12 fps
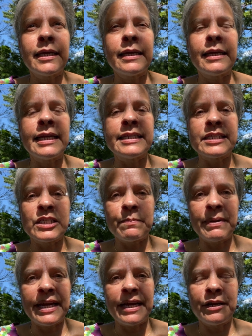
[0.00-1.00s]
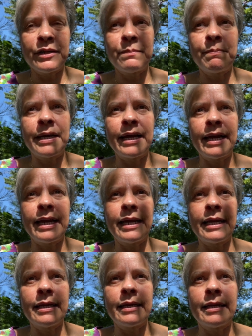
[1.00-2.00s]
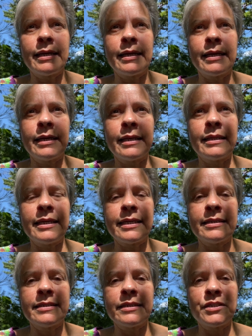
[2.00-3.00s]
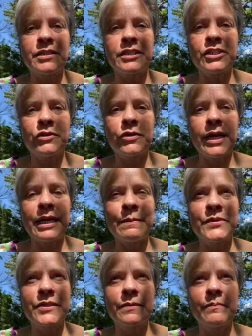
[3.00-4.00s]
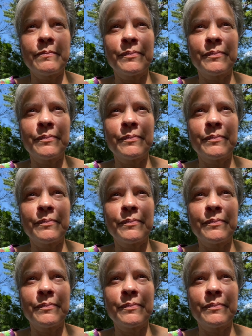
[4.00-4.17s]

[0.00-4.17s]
is inspired by the indigenous tribes.